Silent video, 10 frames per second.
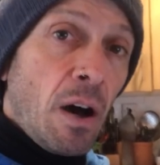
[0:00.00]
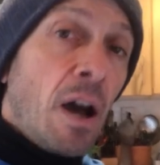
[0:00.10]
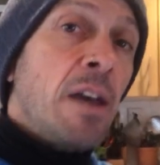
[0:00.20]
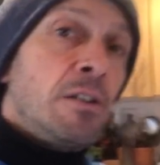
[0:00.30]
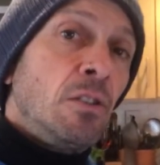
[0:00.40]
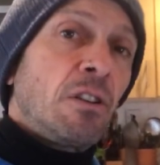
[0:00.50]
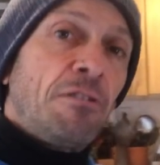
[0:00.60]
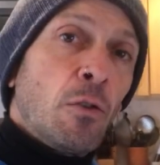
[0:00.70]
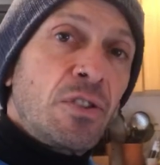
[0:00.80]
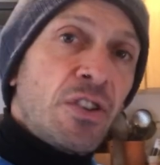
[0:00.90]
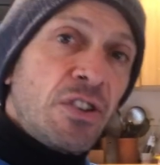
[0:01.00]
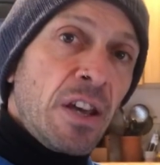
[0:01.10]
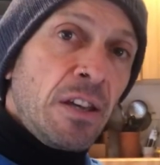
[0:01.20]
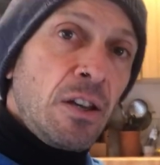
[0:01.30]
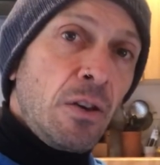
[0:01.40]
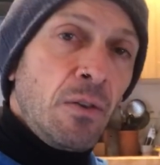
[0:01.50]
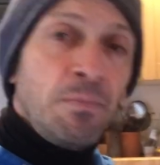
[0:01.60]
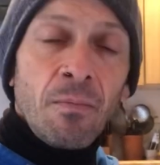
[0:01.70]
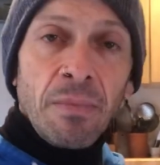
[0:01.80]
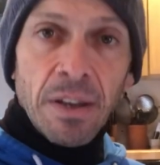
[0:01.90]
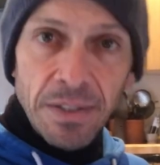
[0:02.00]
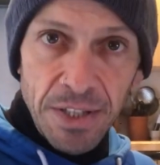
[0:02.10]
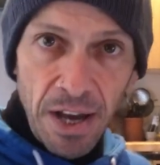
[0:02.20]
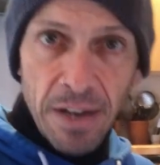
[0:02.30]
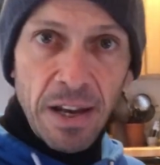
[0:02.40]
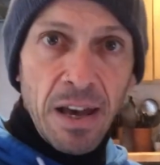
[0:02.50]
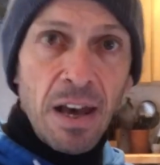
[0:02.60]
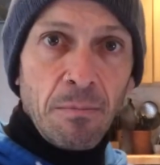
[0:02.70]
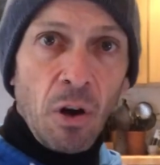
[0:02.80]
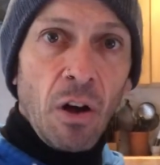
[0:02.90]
I look forward to seeing you. 10 a.m.